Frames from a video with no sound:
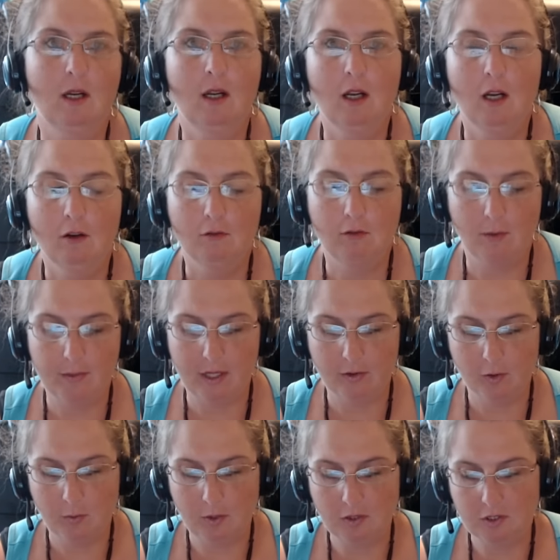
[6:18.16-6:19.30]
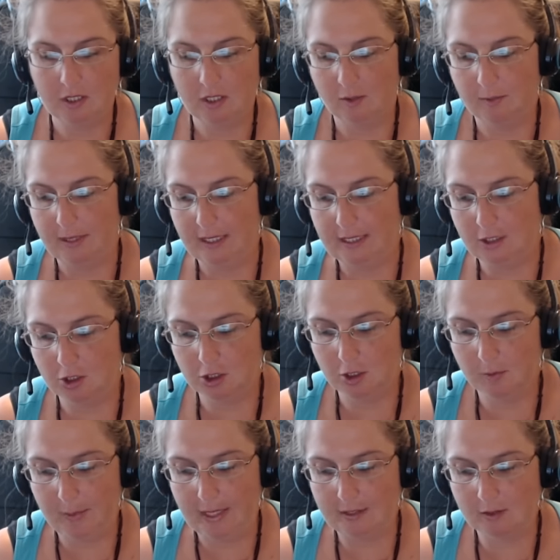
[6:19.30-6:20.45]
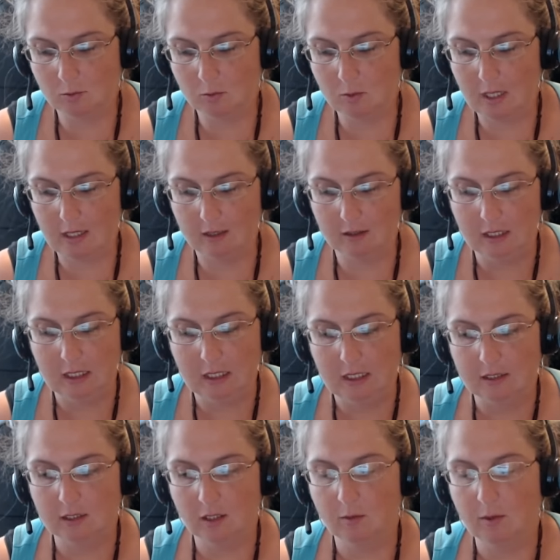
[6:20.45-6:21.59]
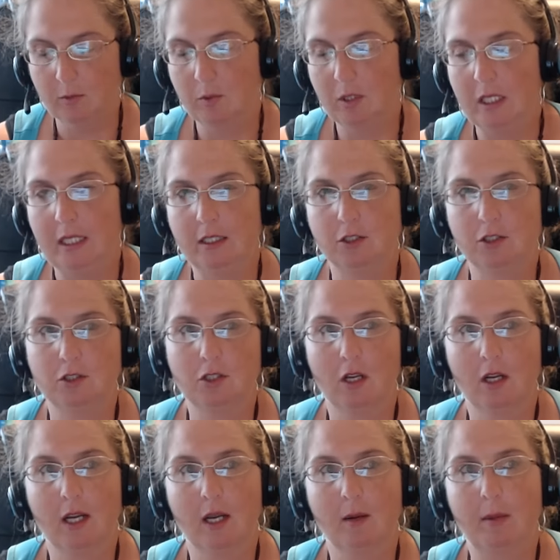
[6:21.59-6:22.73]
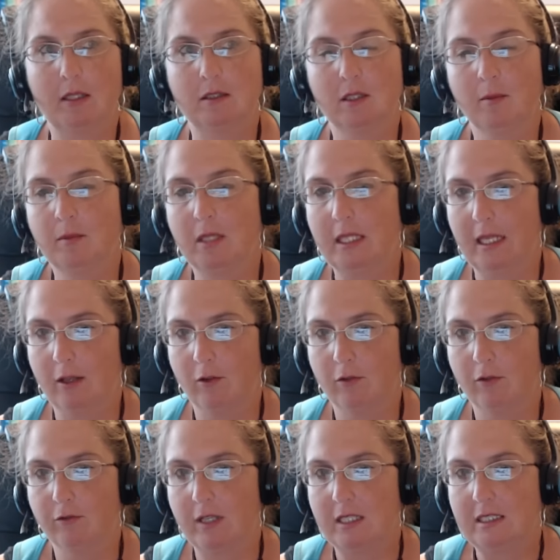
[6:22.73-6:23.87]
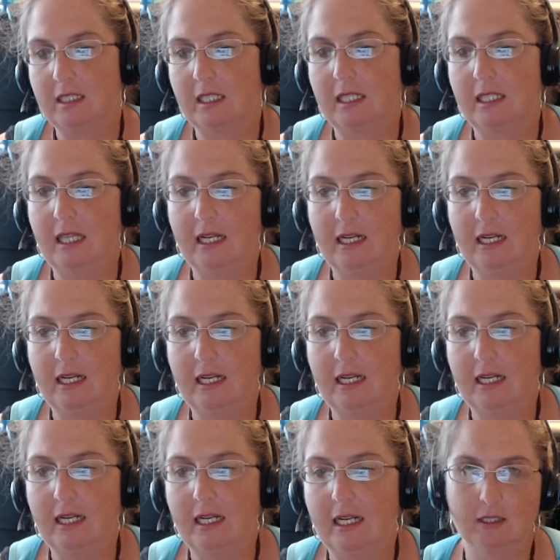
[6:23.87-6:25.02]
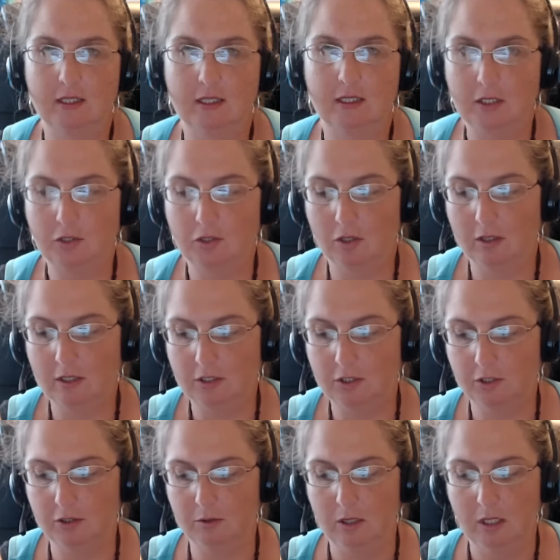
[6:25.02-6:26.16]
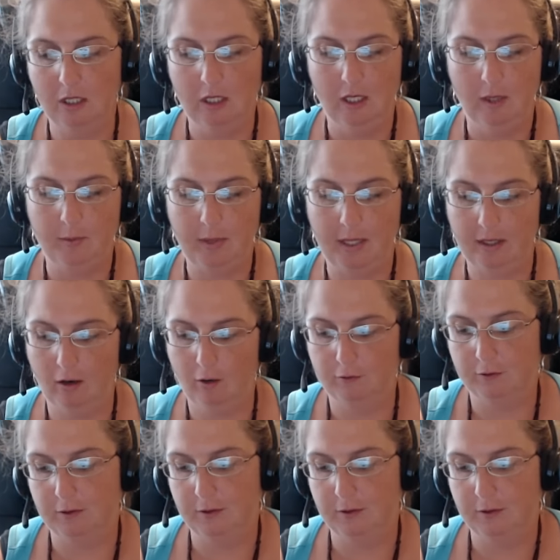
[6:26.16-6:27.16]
from the other person in the relationship as well. So it really is just talking about something that you've invested in that now that investment is starting to pay off.